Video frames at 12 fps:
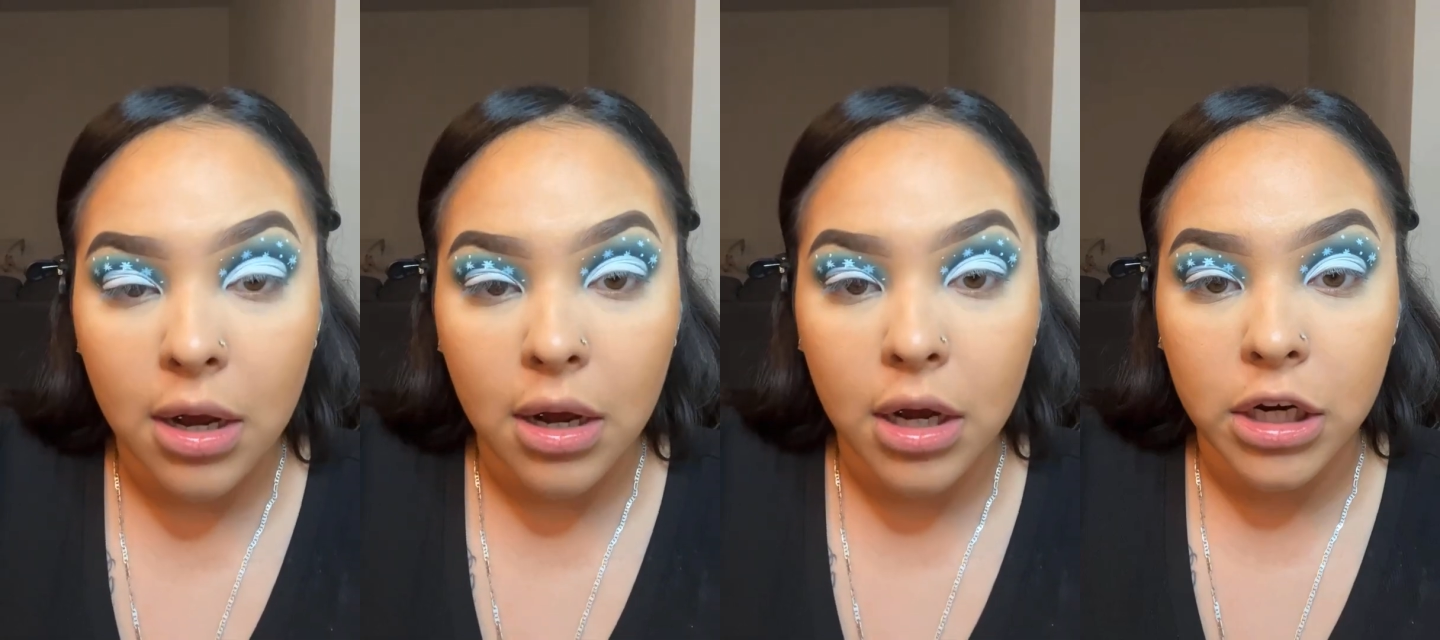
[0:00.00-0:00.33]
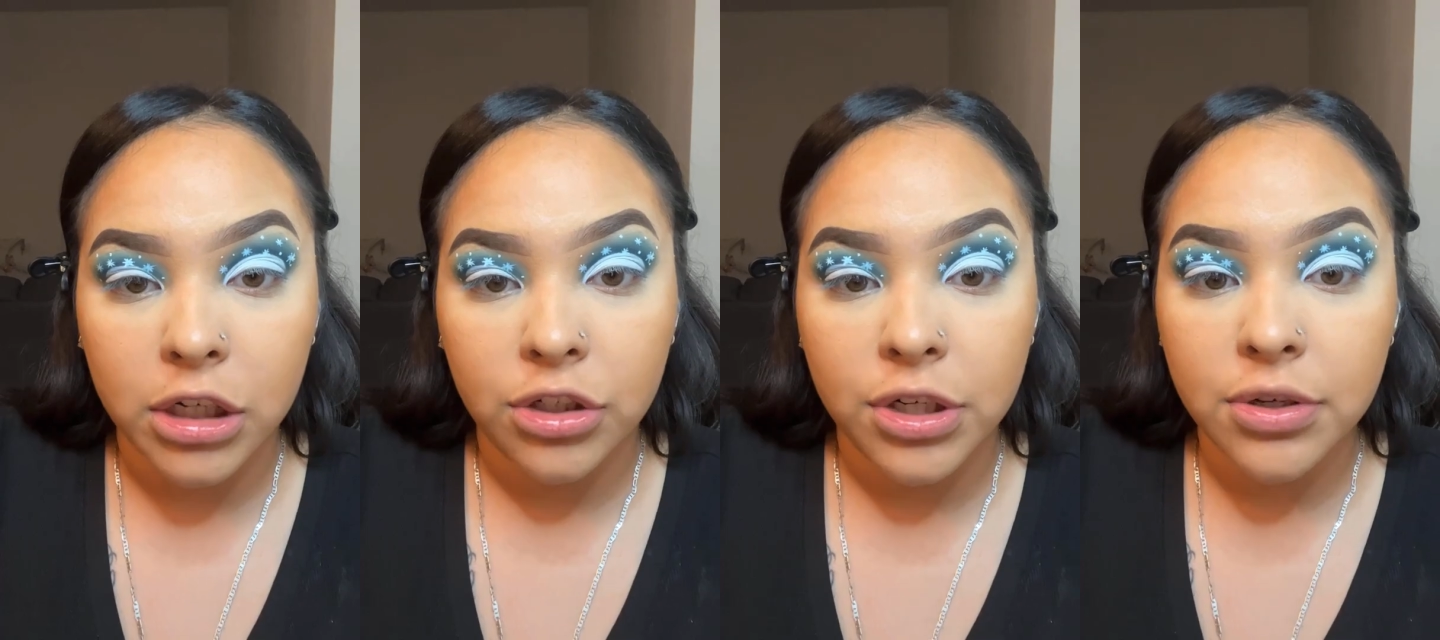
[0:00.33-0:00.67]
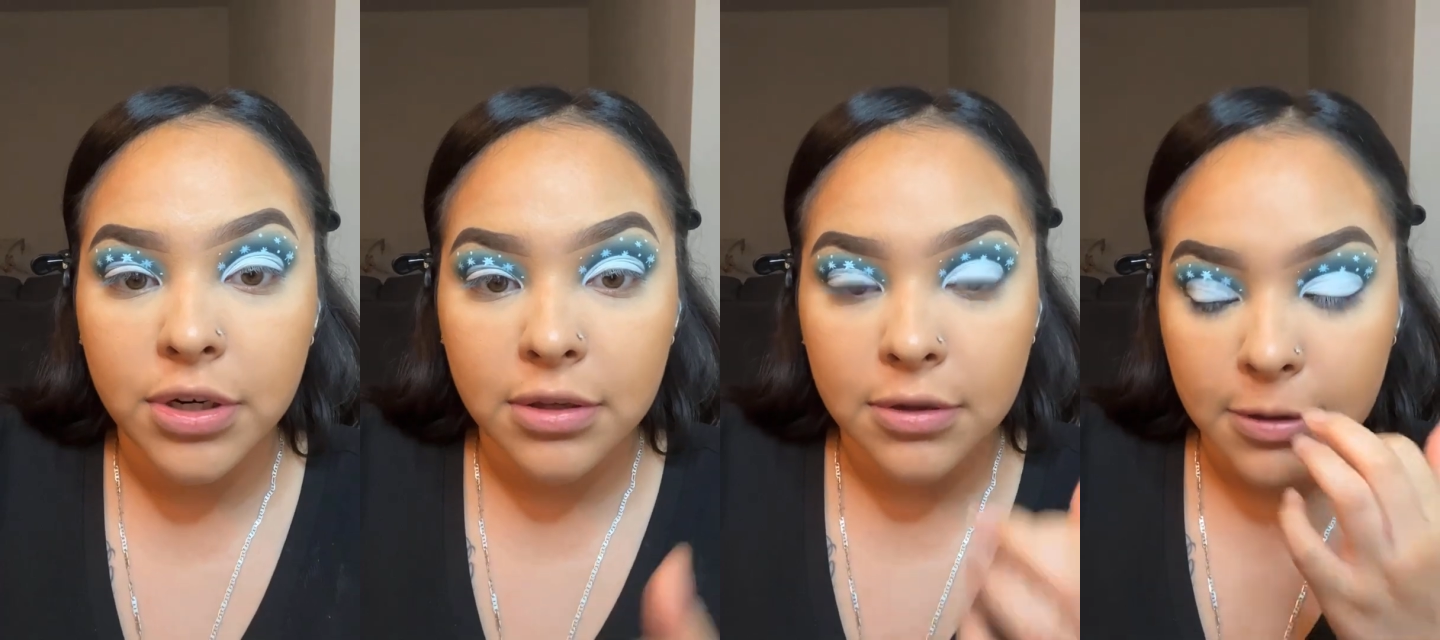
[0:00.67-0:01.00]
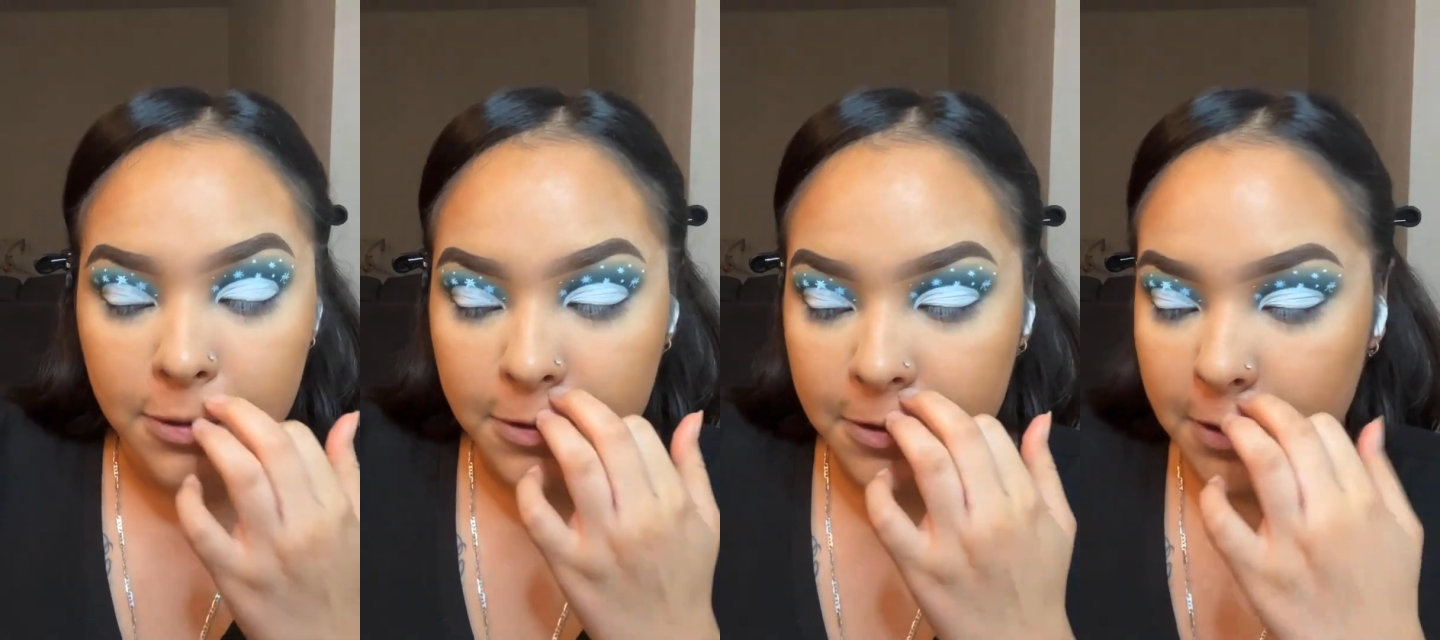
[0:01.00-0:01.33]
100
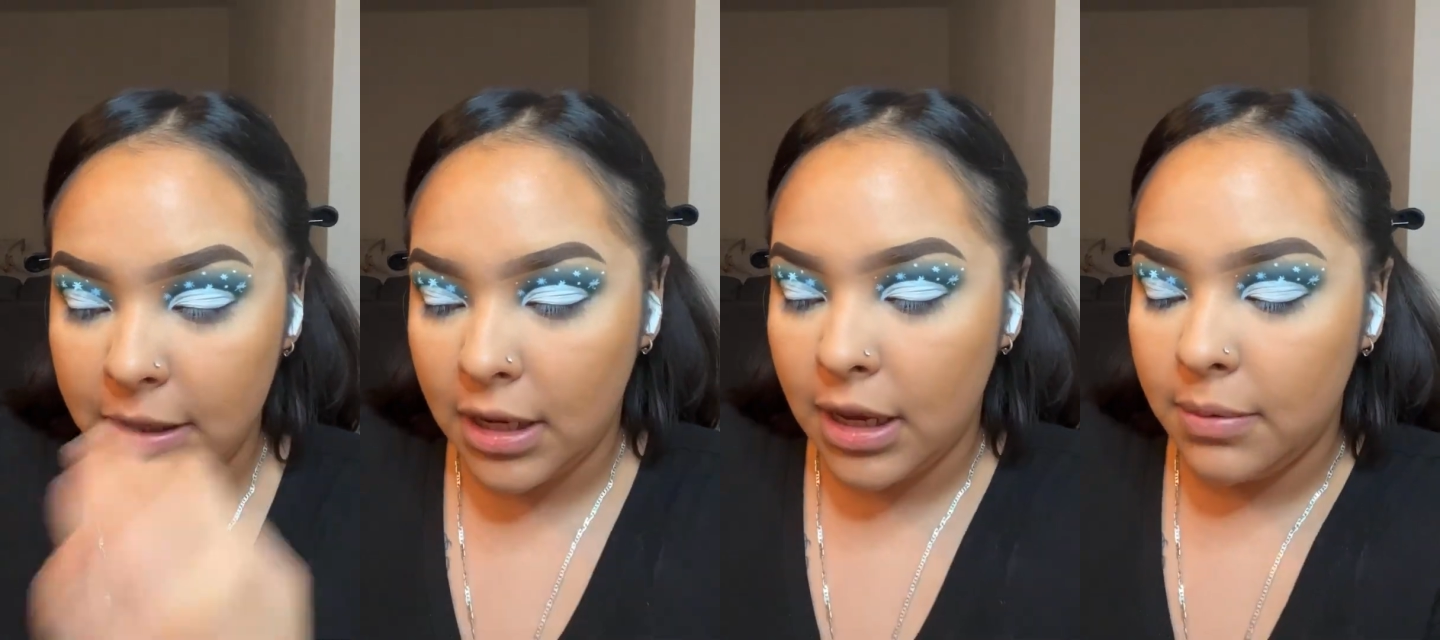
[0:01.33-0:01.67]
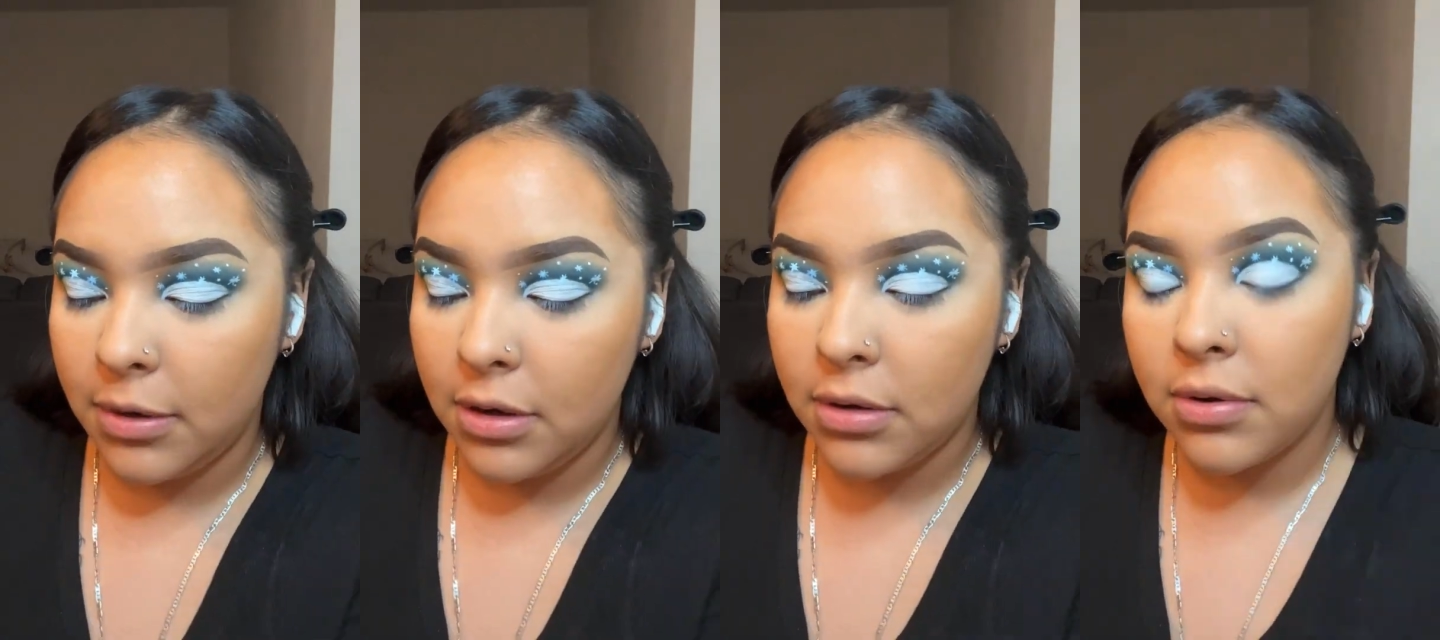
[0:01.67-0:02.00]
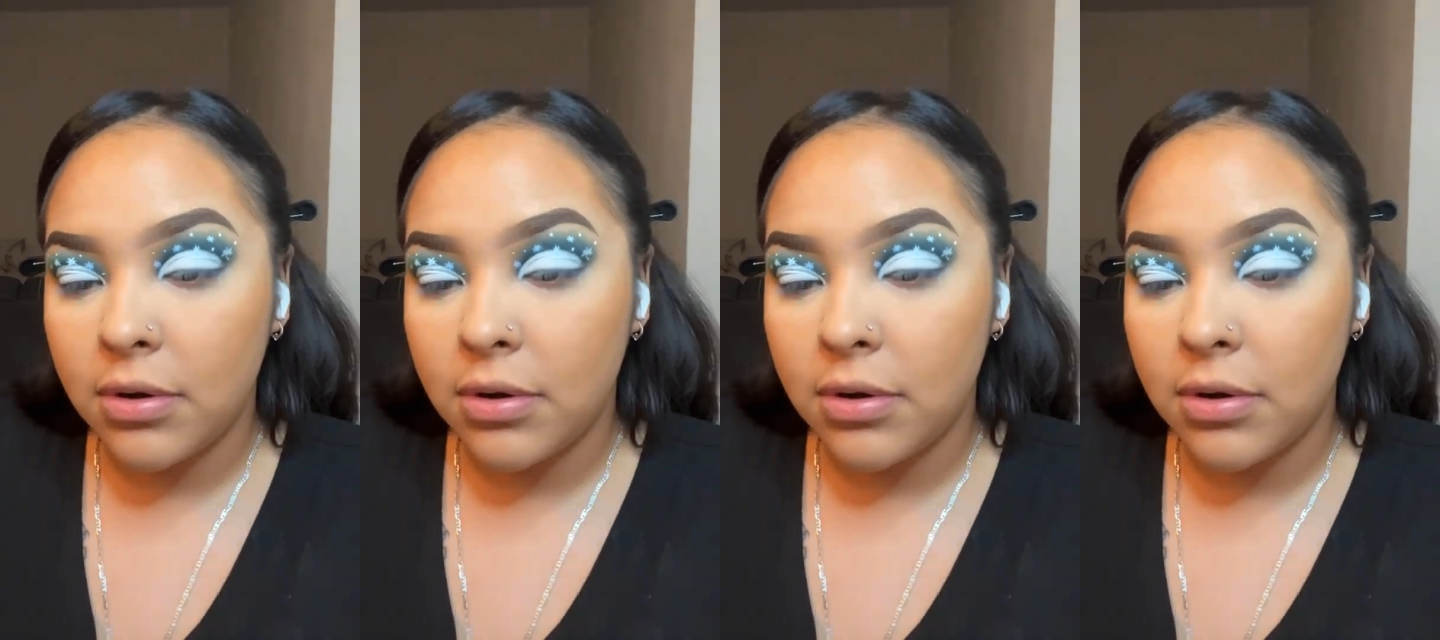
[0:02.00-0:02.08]
translucent, and I am gonna